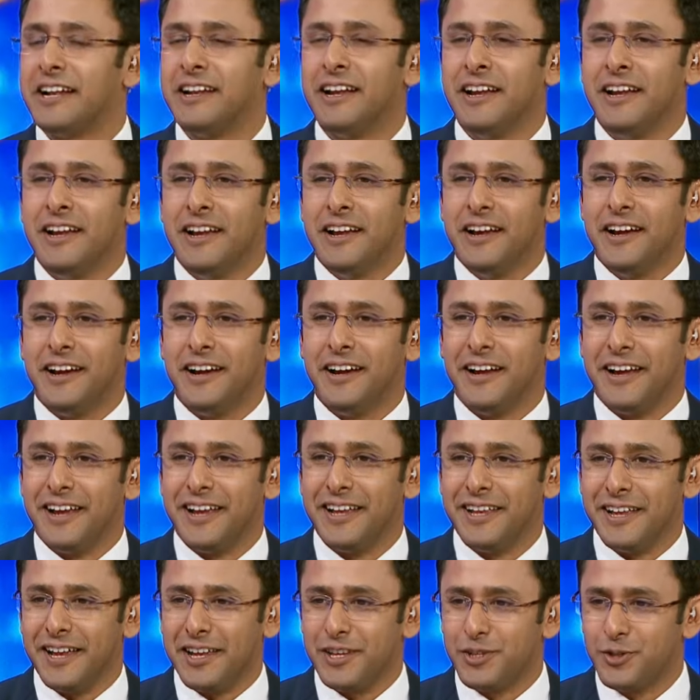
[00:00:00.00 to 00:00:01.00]
and uh,
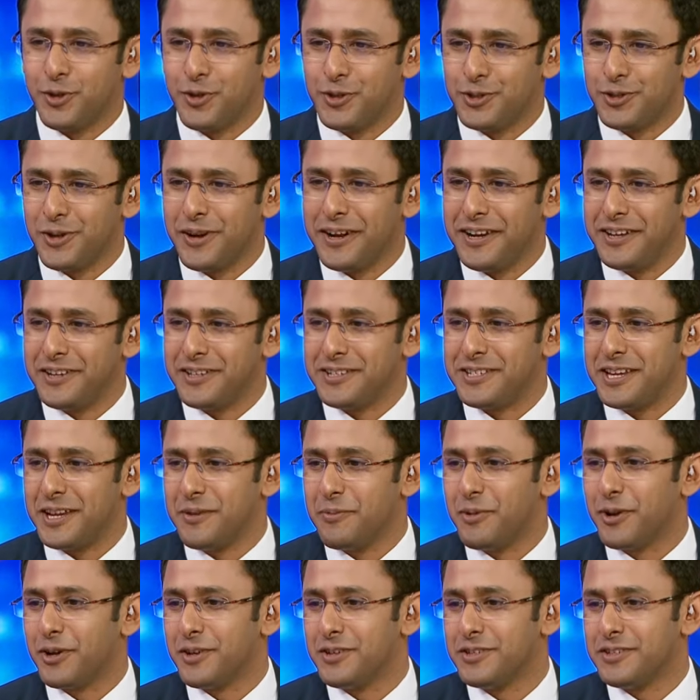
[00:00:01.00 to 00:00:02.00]
it, it's also interesting
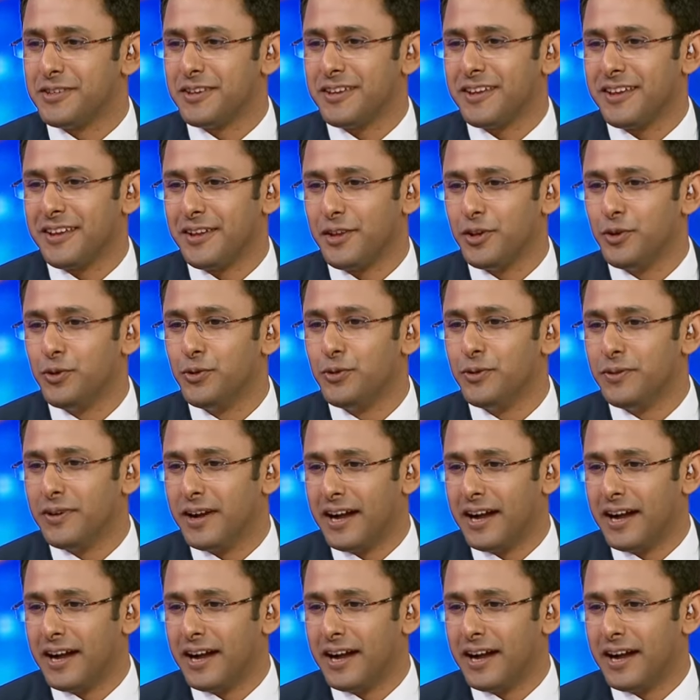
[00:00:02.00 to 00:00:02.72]
because you